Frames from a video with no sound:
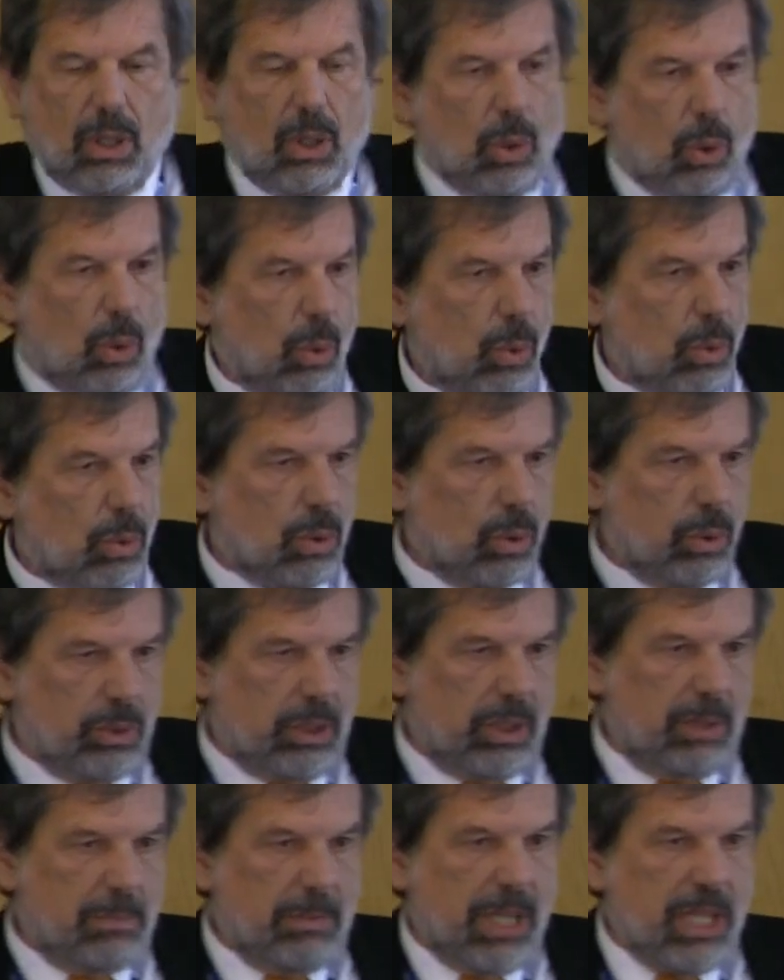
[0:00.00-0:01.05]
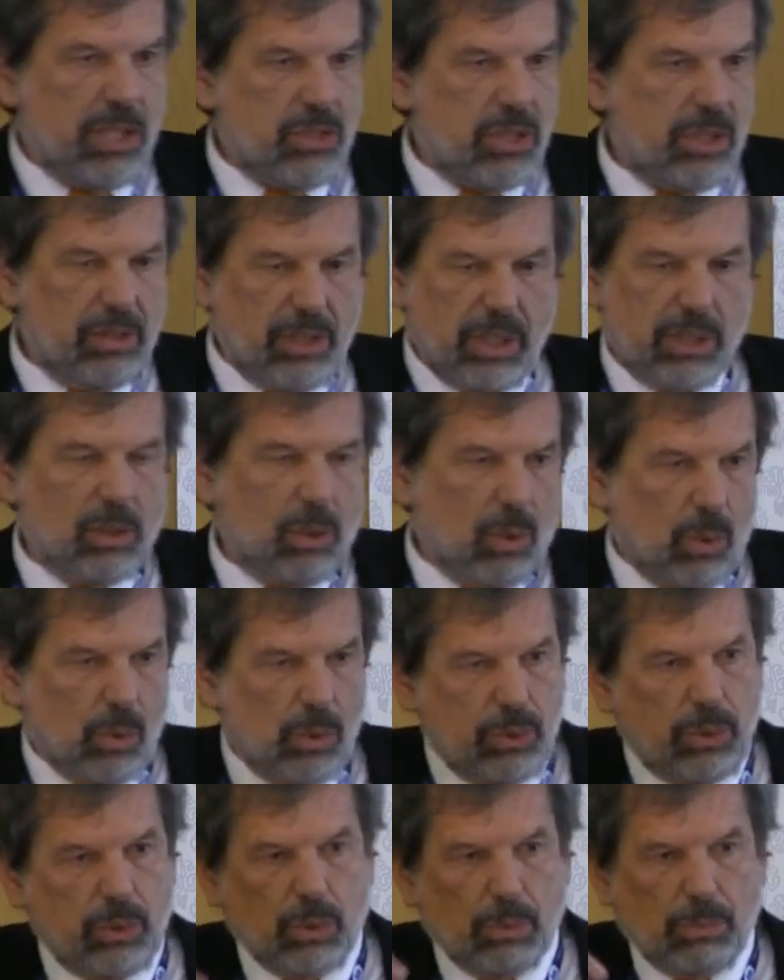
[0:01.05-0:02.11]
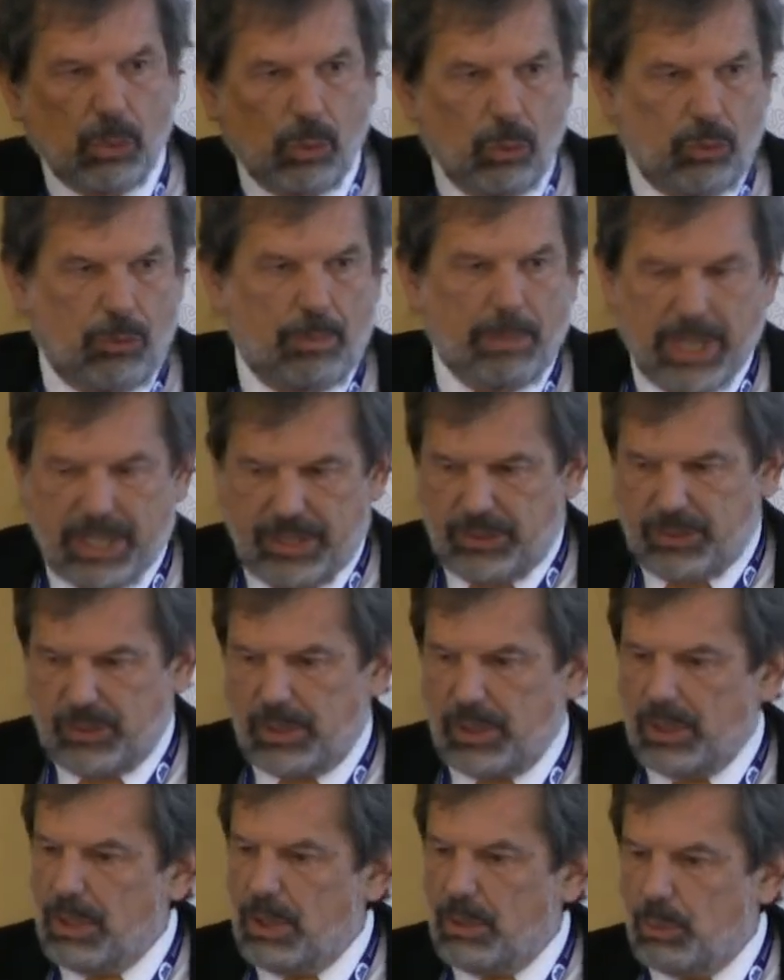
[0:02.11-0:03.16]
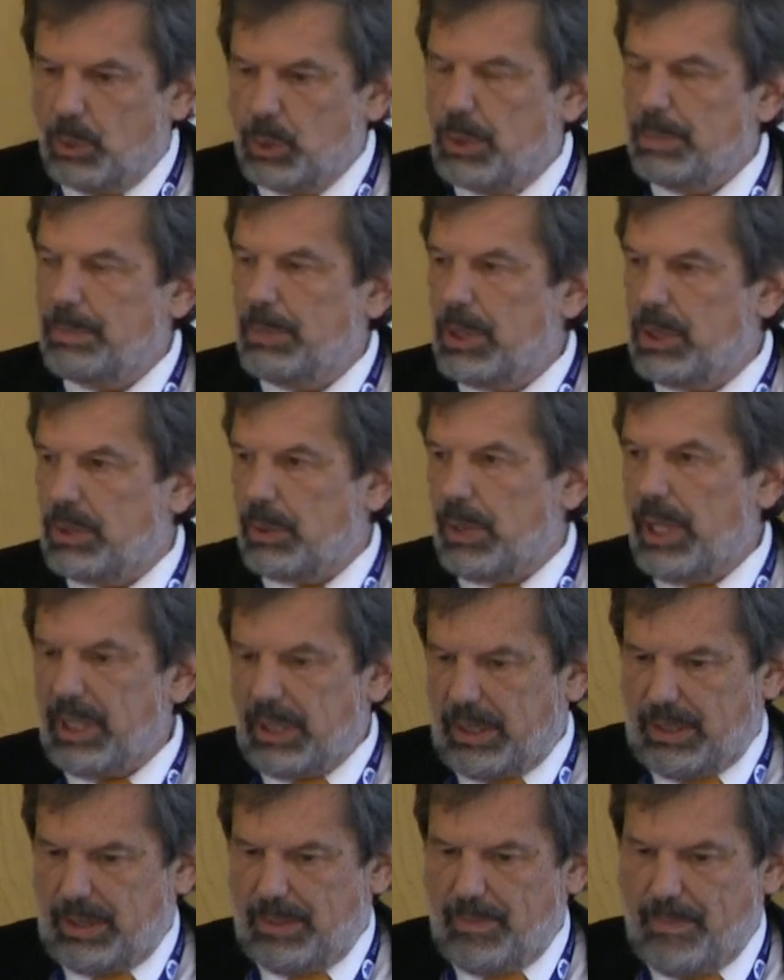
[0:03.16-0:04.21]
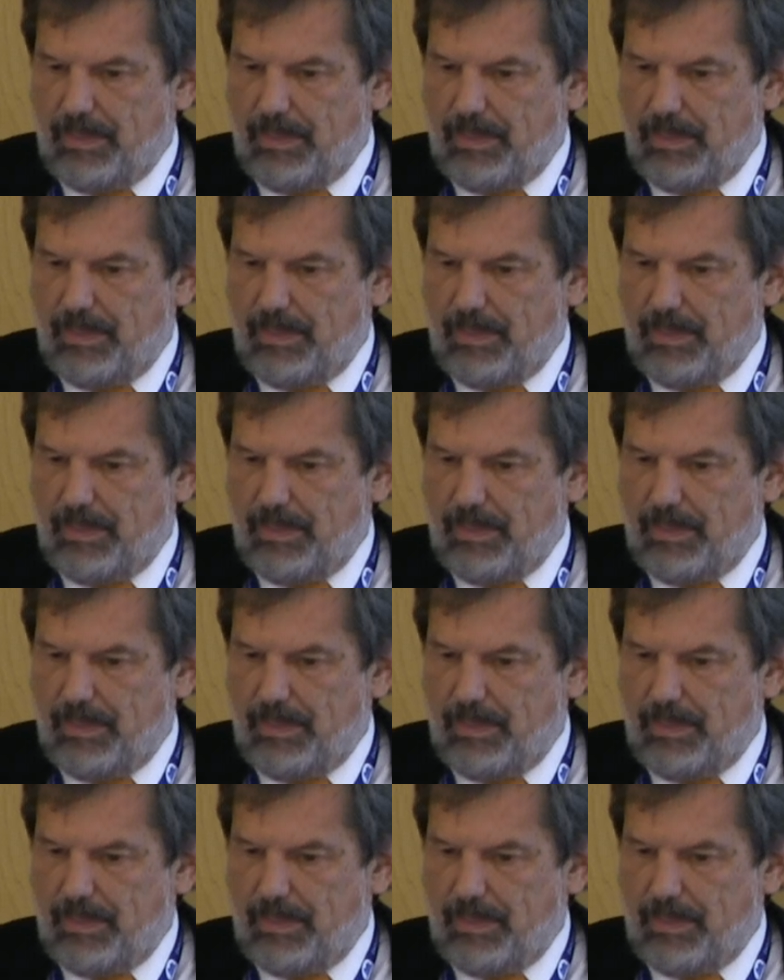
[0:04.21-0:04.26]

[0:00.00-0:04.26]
Who could imagine that all your movements would be tracked?